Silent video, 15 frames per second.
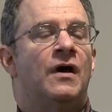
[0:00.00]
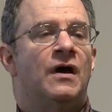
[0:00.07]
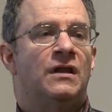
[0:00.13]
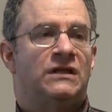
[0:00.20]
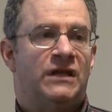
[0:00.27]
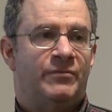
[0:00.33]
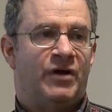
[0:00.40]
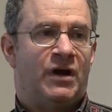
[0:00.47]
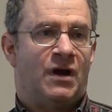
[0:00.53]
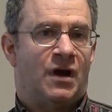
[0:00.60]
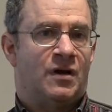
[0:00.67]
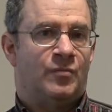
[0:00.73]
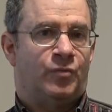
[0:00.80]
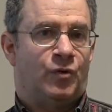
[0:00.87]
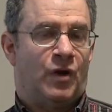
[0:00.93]
Eliminated
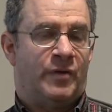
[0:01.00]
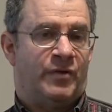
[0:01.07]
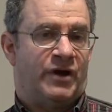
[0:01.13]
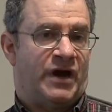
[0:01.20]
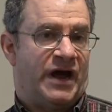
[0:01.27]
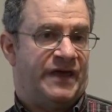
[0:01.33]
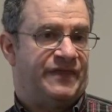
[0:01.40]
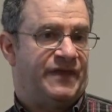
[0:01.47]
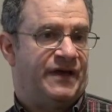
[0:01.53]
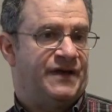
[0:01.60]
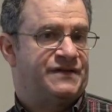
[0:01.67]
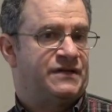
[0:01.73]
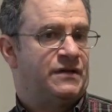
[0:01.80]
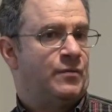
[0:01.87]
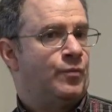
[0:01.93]
unemployment, I think,
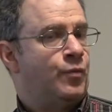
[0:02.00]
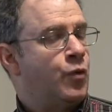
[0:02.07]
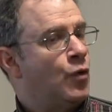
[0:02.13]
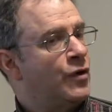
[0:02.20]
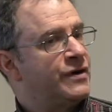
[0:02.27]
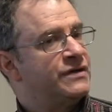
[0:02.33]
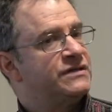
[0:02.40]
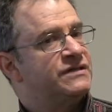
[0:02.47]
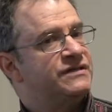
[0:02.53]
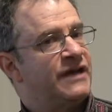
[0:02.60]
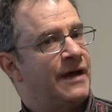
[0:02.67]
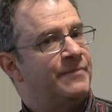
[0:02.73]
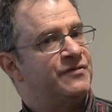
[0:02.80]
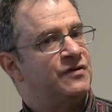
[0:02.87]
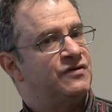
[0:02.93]
is an important
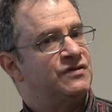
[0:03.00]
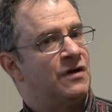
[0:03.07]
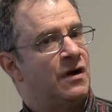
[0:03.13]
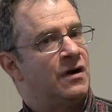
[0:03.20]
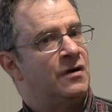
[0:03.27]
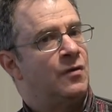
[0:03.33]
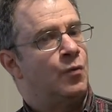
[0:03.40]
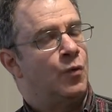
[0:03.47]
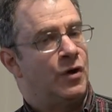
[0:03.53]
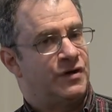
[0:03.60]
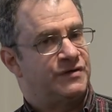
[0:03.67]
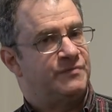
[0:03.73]
step to starting to work